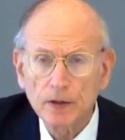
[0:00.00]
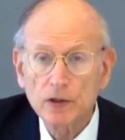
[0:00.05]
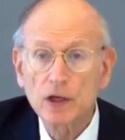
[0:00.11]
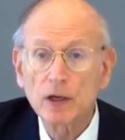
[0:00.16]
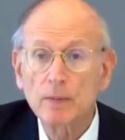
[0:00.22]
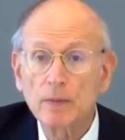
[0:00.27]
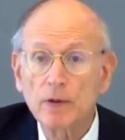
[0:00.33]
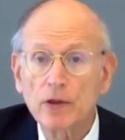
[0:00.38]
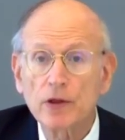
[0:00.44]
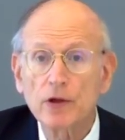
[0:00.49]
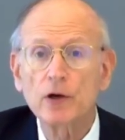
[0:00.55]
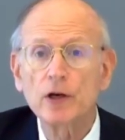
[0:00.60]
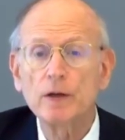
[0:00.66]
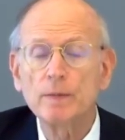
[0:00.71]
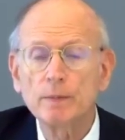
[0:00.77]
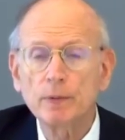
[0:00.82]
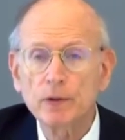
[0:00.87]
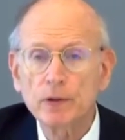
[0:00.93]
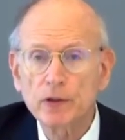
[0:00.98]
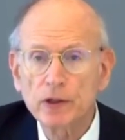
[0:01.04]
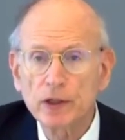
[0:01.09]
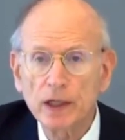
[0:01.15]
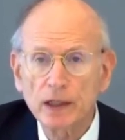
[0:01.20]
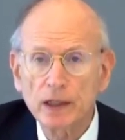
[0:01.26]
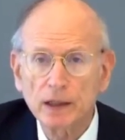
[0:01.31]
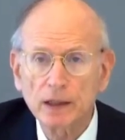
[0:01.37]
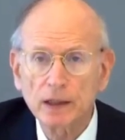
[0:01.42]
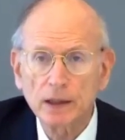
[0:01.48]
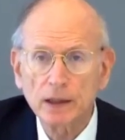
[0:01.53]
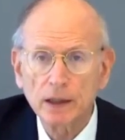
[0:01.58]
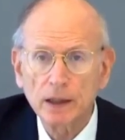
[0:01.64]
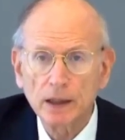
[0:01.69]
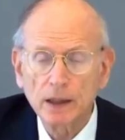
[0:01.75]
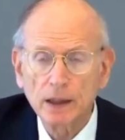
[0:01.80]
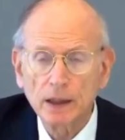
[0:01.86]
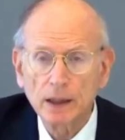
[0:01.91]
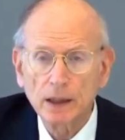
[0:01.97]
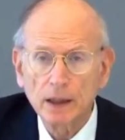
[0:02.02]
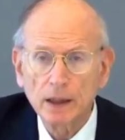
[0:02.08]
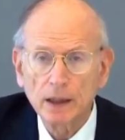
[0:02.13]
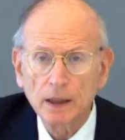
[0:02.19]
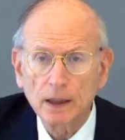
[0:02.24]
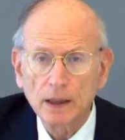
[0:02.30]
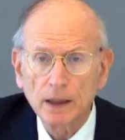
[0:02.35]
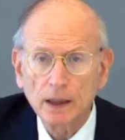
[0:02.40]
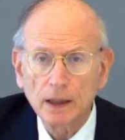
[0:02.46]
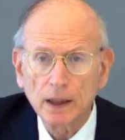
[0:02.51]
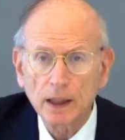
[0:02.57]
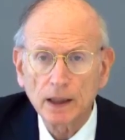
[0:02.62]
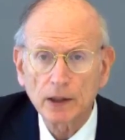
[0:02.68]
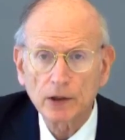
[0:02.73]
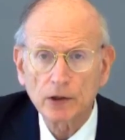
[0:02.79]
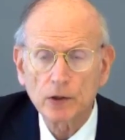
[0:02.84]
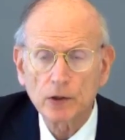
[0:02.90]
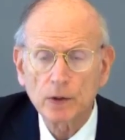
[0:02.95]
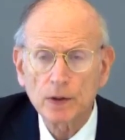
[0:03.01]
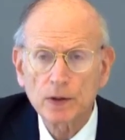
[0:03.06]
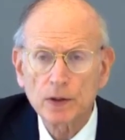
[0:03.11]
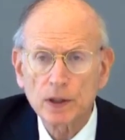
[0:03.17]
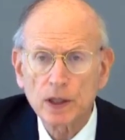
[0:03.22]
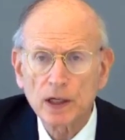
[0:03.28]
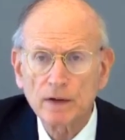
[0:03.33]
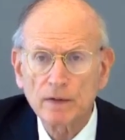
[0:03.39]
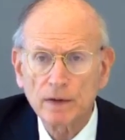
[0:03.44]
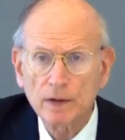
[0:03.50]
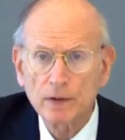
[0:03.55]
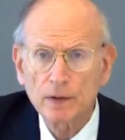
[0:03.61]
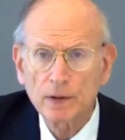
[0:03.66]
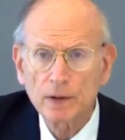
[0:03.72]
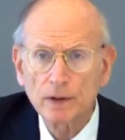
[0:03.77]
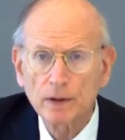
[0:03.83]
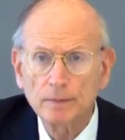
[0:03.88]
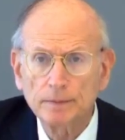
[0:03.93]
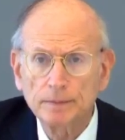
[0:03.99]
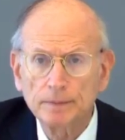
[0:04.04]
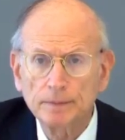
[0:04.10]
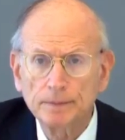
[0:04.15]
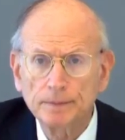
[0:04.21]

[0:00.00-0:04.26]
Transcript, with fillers: Some 30% in the Jewish state of Israel.